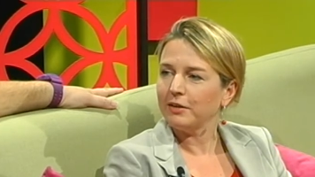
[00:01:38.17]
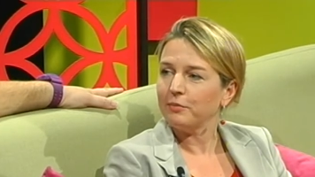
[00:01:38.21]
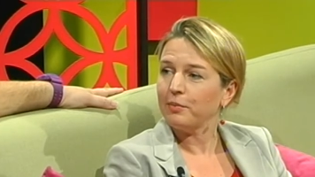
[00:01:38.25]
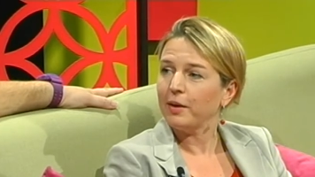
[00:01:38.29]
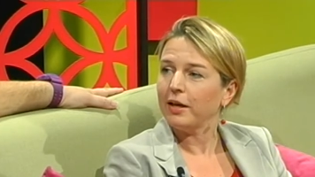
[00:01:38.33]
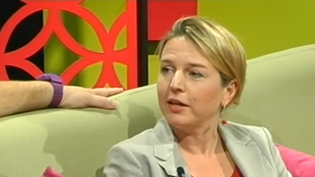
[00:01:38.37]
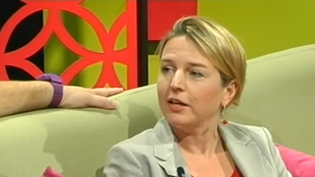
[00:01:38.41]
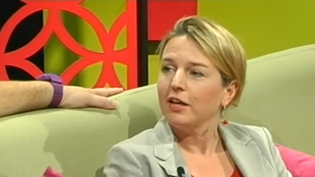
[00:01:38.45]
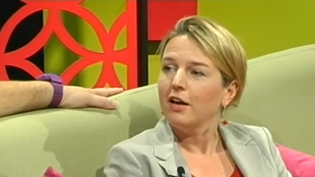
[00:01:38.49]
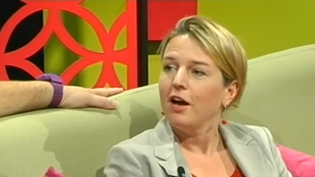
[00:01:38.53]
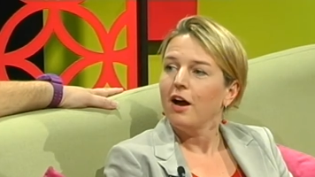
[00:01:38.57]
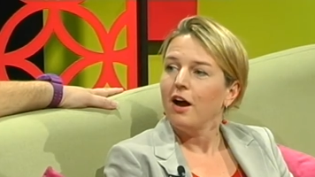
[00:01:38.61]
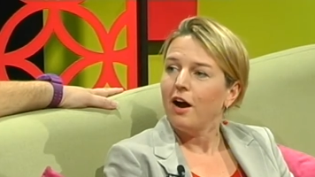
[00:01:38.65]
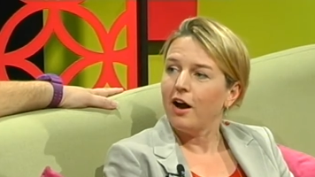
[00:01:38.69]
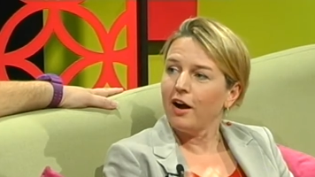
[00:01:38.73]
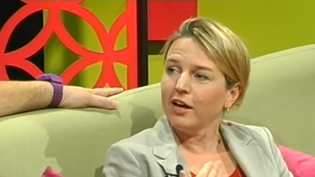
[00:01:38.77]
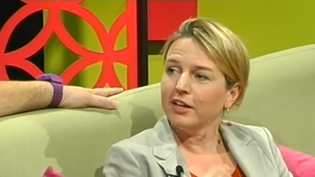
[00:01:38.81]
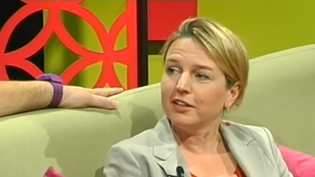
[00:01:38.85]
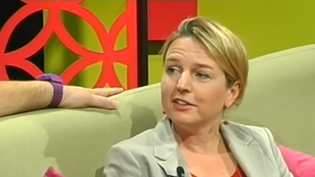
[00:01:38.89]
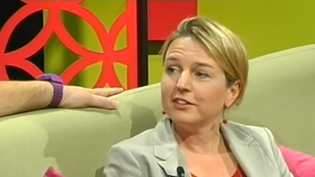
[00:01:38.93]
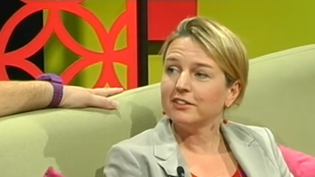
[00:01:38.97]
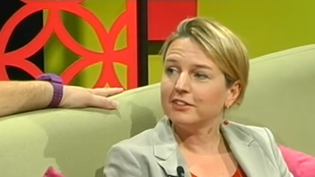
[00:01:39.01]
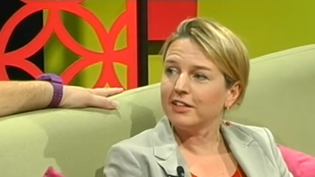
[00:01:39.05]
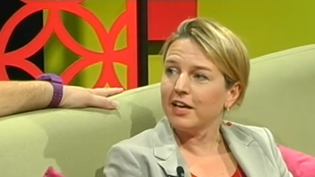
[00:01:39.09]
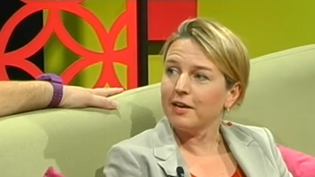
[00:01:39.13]
But I
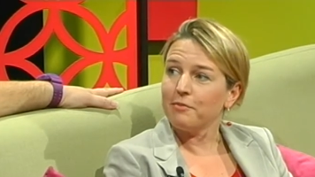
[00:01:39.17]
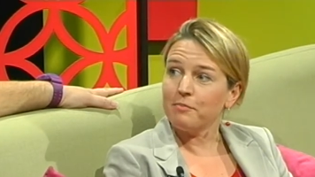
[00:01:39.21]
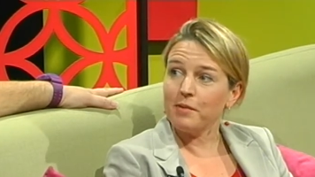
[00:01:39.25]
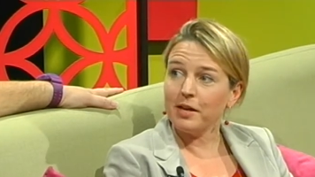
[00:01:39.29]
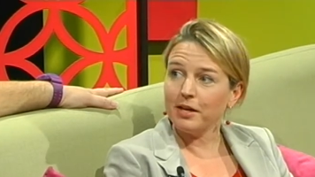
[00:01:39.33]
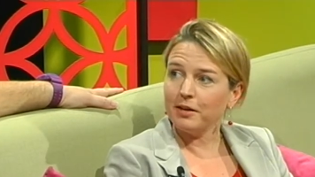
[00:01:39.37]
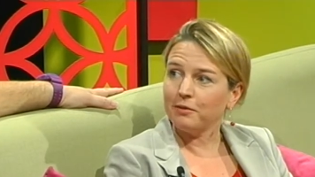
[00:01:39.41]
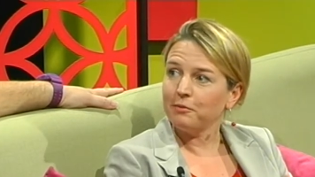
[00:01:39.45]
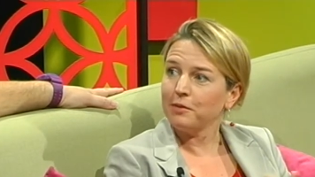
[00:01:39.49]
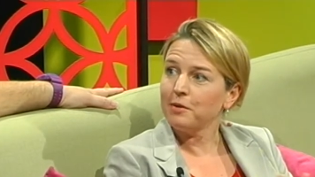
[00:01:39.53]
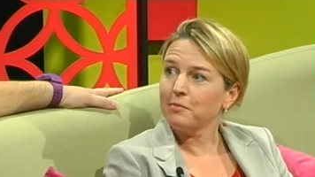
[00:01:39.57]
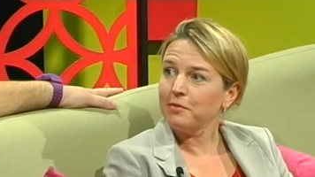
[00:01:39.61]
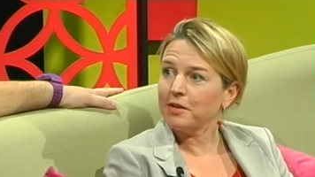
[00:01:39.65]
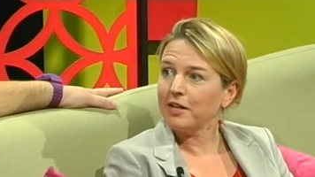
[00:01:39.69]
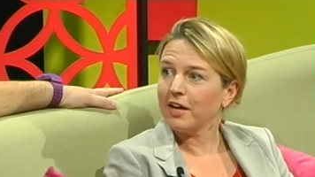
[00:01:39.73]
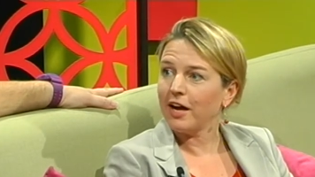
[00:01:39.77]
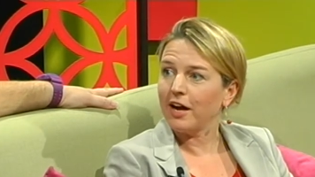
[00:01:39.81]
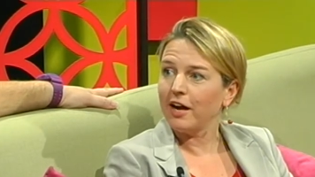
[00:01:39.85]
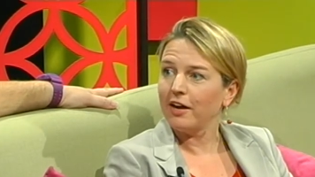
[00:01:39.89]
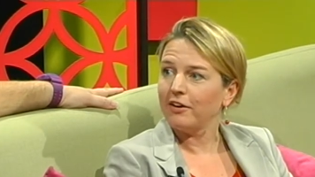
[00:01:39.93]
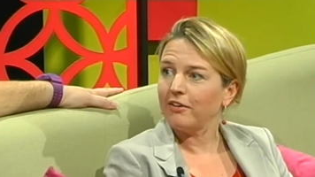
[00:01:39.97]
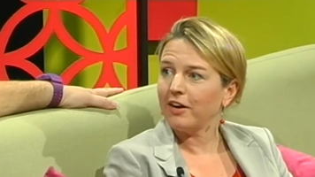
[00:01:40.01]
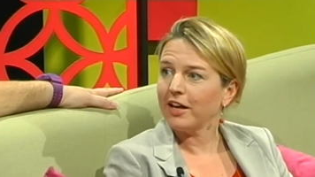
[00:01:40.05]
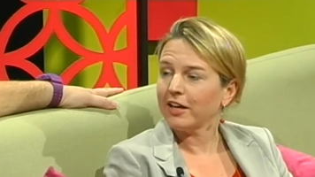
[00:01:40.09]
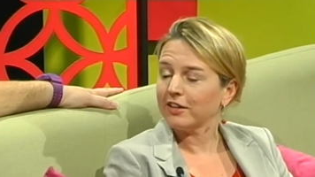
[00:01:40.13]
can say men and women
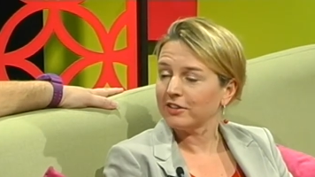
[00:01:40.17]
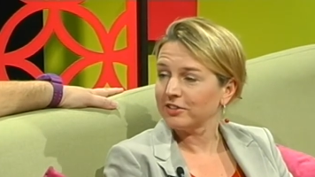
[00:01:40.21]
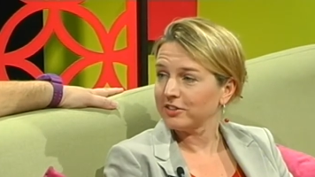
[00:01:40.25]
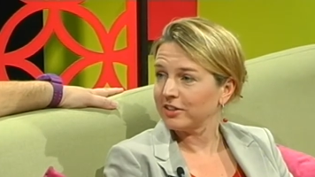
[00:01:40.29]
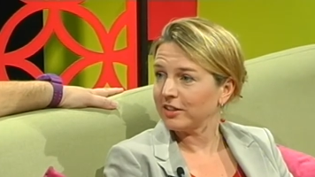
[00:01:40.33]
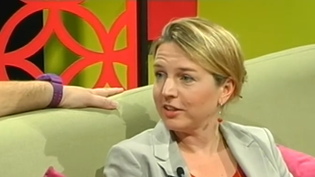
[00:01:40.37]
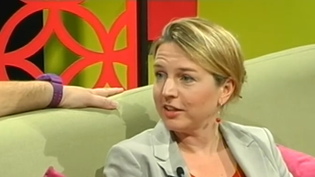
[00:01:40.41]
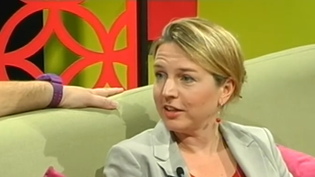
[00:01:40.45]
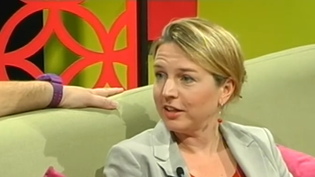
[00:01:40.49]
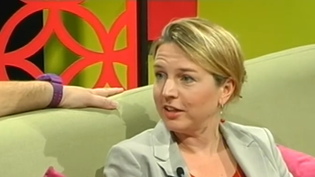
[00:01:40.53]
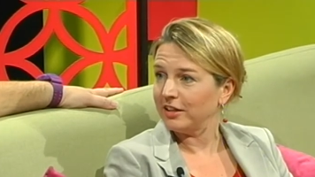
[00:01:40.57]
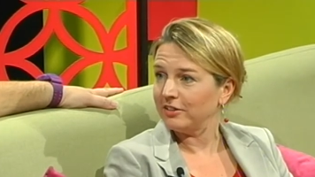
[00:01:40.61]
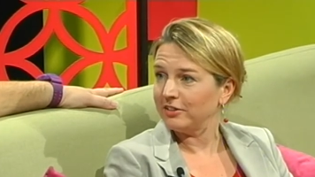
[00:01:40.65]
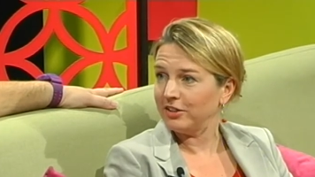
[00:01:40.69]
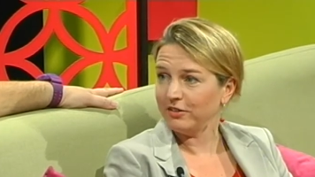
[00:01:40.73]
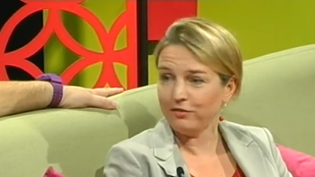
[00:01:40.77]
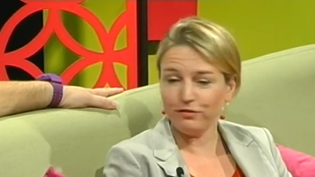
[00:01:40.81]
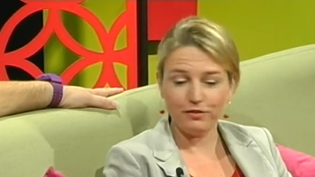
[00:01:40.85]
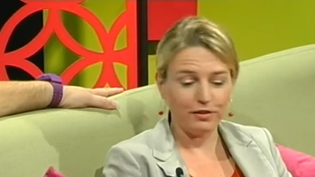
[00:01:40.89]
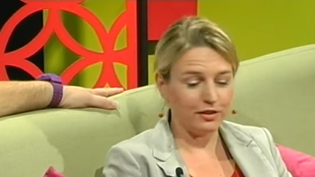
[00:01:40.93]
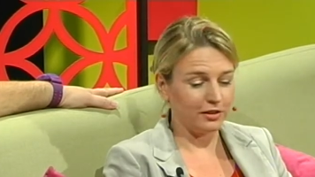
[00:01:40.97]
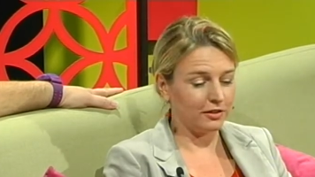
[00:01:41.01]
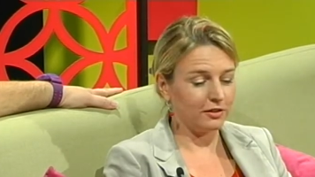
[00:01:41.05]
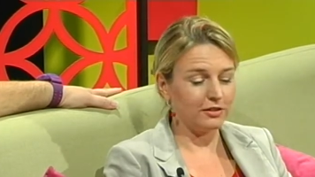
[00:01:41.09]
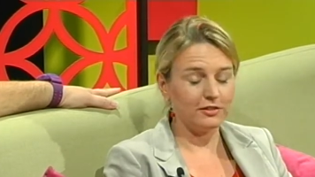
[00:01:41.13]
are actually
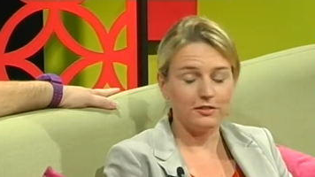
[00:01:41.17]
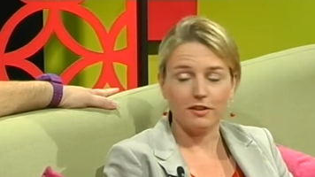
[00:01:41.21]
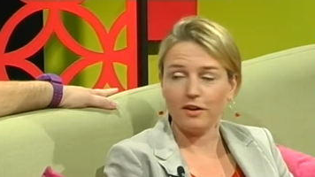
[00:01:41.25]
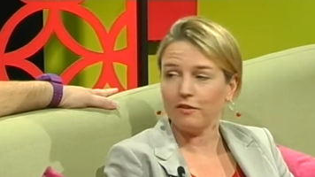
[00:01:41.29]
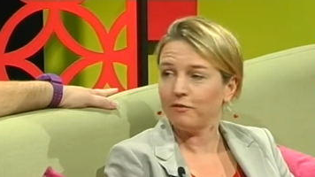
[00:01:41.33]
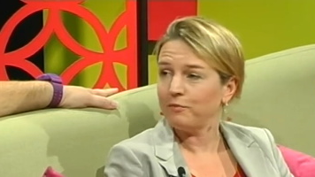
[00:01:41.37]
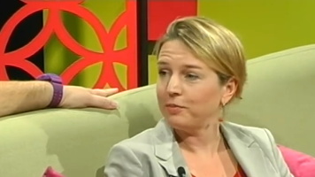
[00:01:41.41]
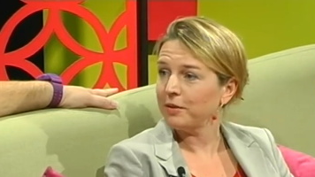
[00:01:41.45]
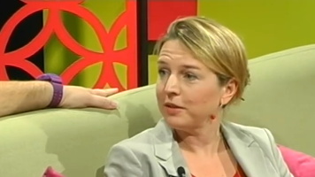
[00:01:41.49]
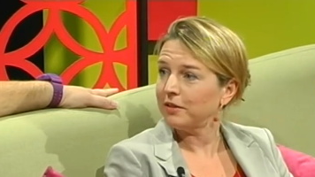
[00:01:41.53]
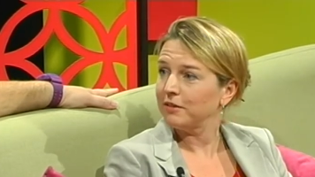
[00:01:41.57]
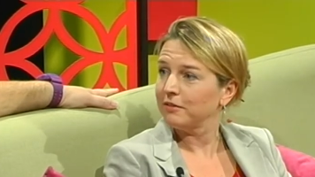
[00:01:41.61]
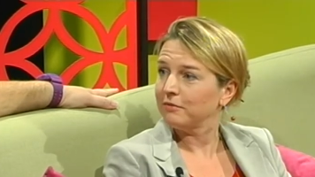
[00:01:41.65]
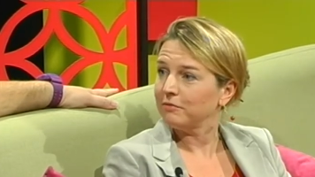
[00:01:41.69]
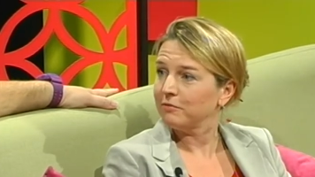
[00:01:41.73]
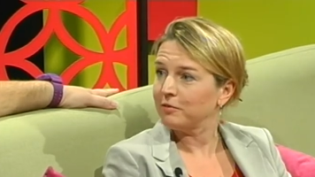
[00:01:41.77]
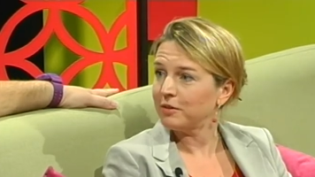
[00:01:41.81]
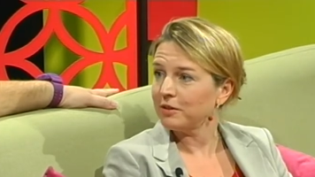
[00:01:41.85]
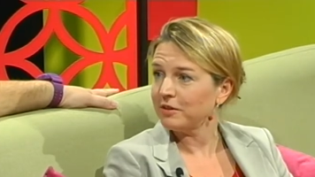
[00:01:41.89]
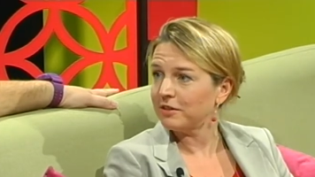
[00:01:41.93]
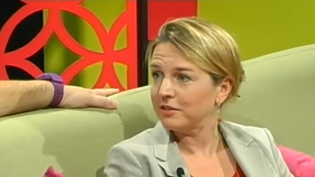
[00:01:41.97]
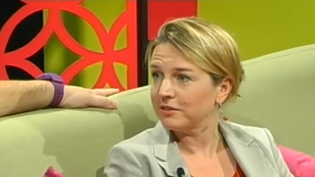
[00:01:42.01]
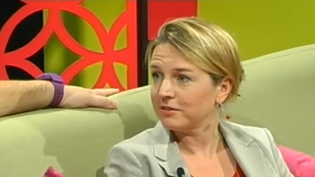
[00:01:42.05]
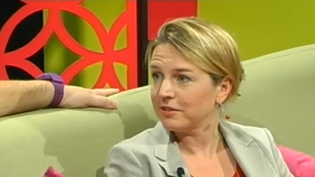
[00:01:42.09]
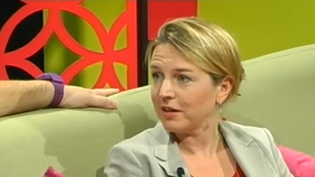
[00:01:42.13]
different because I've been
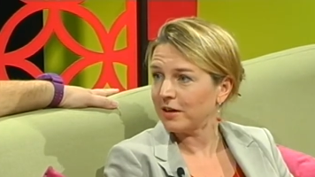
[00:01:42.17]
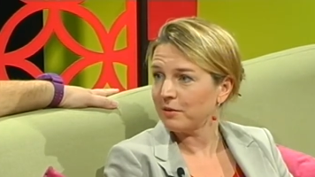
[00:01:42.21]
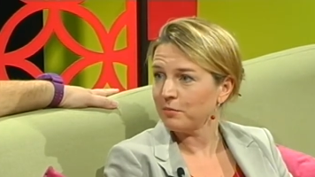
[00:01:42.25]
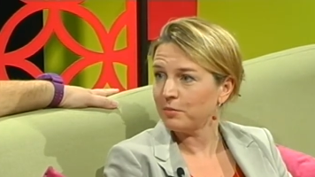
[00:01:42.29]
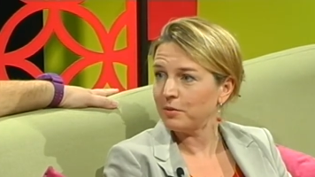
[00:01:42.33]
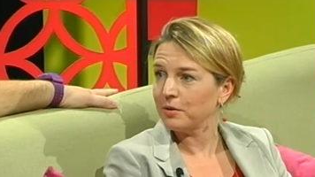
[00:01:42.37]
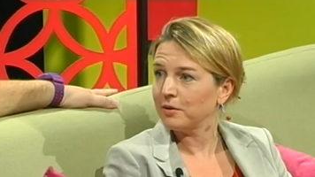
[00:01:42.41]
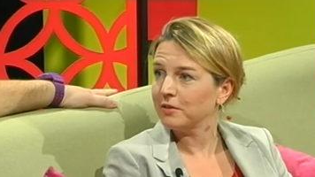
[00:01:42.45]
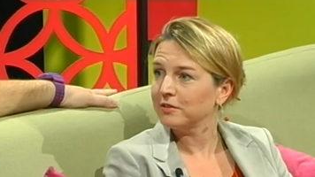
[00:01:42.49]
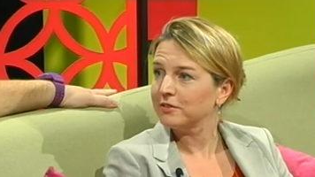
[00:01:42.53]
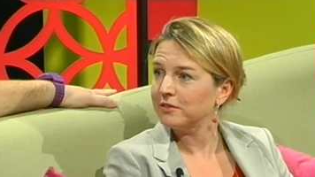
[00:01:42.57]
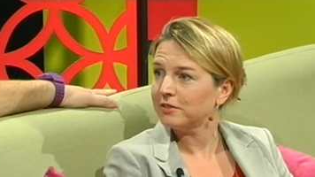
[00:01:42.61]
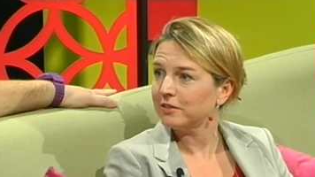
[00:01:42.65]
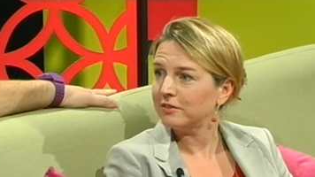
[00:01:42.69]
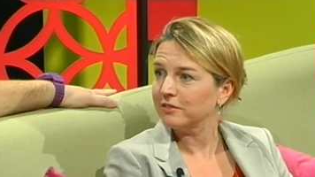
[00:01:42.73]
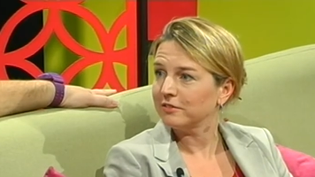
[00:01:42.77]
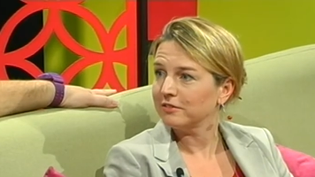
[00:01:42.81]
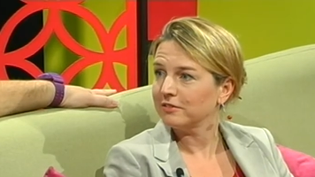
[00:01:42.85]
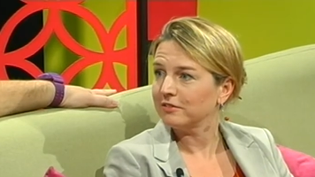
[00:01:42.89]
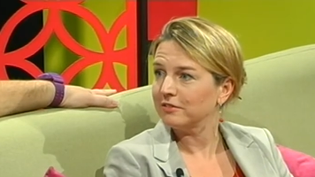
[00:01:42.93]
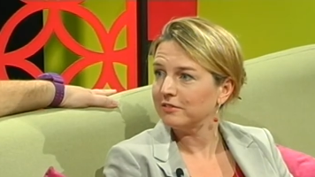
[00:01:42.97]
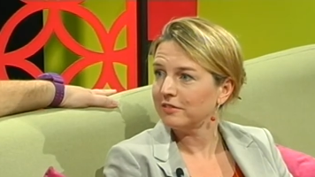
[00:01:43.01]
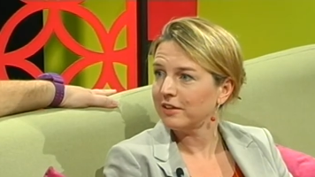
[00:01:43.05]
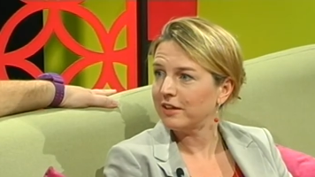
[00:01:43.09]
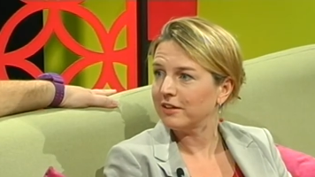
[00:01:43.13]
with the same mm.
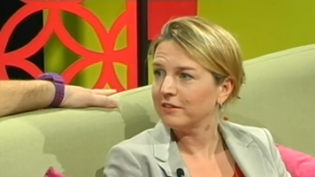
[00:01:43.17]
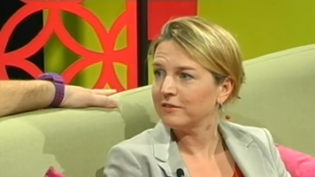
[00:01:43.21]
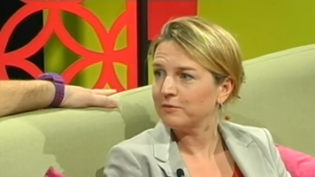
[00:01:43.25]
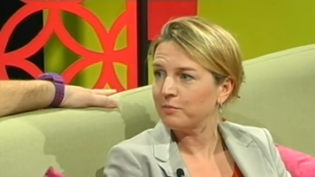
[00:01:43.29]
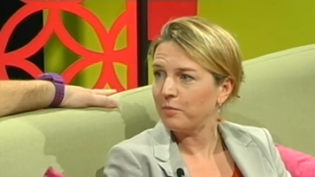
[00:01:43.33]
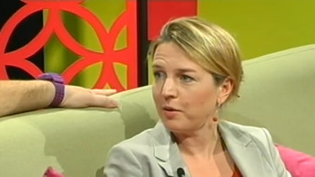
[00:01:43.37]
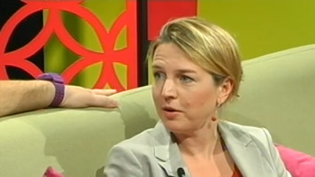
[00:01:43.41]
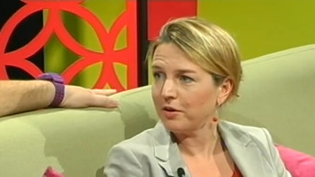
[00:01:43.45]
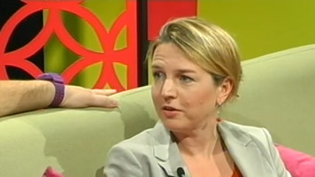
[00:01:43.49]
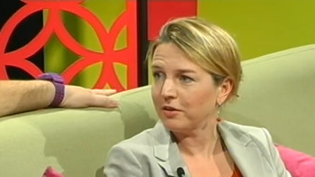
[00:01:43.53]
person as both.